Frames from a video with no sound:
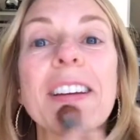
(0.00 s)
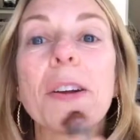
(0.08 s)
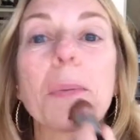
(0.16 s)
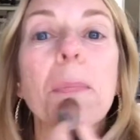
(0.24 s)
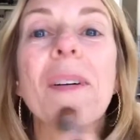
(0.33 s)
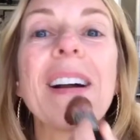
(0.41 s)

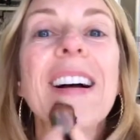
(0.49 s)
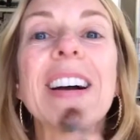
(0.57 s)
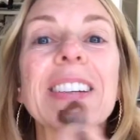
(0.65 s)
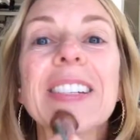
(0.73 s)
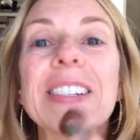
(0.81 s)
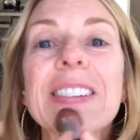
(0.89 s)
your
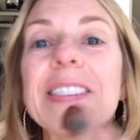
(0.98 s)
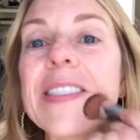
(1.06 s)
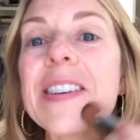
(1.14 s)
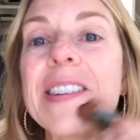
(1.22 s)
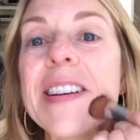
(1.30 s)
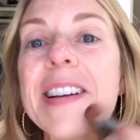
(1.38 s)
brush.
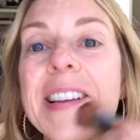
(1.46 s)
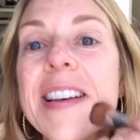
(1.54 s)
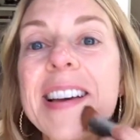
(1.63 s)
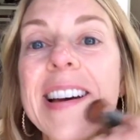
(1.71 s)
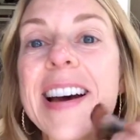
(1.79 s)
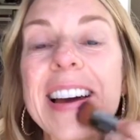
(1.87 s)

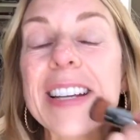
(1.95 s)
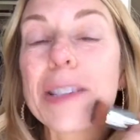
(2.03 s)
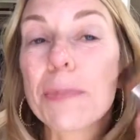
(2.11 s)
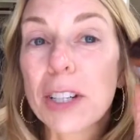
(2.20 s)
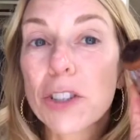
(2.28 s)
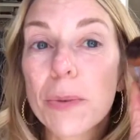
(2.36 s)
And
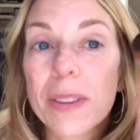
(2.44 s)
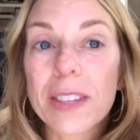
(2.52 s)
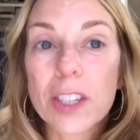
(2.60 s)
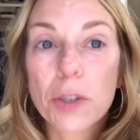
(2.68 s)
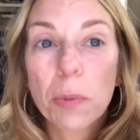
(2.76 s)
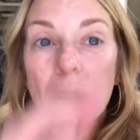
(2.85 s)
especially with
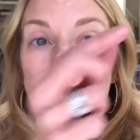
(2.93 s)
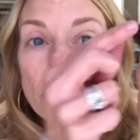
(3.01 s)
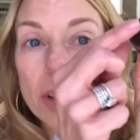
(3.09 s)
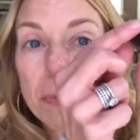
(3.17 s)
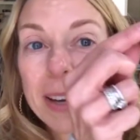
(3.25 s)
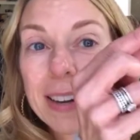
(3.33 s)
this
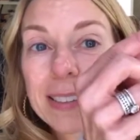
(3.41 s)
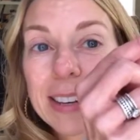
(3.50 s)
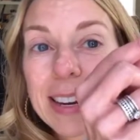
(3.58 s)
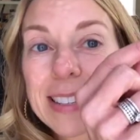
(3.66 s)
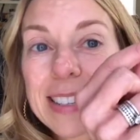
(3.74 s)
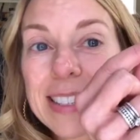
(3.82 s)
brush, because
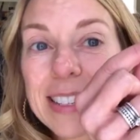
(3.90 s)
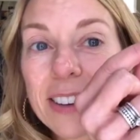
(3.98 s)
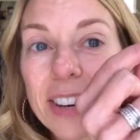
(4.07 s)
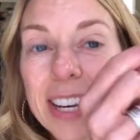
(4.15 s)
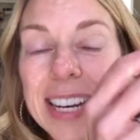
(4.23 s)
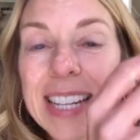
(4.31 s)
it has a
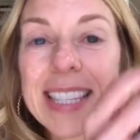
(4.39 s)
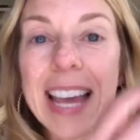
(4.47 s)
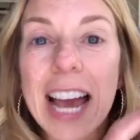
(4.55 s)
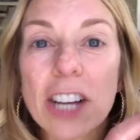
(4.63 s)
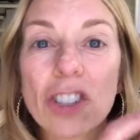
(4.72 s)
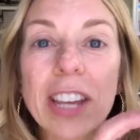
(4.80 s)
divot, it's
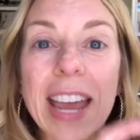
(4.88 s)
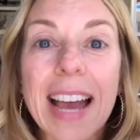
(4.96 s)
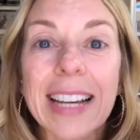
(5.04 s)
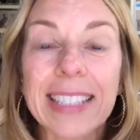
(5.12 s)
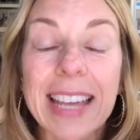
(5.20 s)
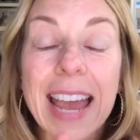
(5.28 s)
actually
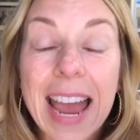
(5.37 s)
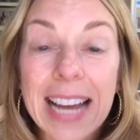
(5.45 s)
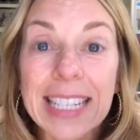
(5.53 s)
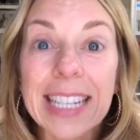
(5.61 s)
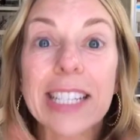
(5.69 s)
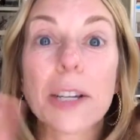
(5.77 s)

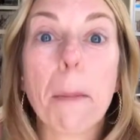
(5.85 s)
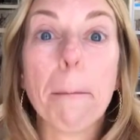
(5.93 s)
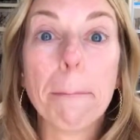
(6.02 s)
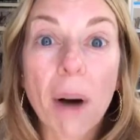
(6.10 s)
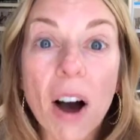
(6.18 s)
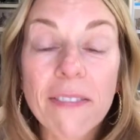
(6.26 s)
acting to
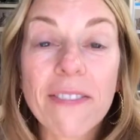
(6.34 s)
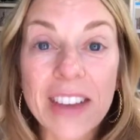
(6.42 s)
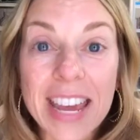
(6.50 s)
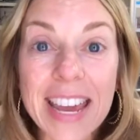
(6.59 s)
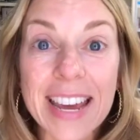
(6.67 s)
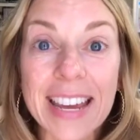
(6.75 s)
buff
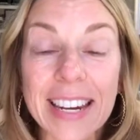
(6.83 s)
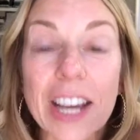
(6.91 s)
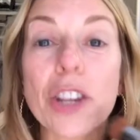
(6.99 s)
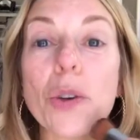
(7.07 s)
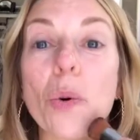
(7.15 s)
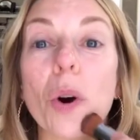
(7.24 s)
in
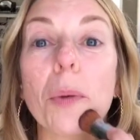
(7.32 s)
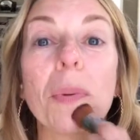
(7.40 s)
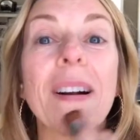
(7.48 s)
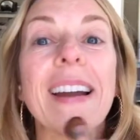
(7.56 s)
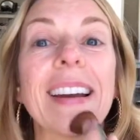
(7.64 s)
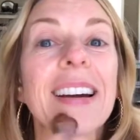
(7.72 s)
your
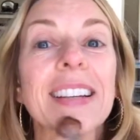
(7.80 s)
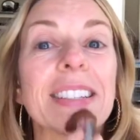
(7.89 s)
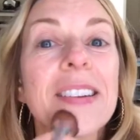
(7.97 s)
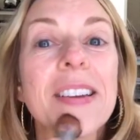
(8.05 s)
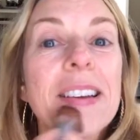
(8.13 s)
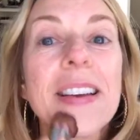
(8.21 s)
product.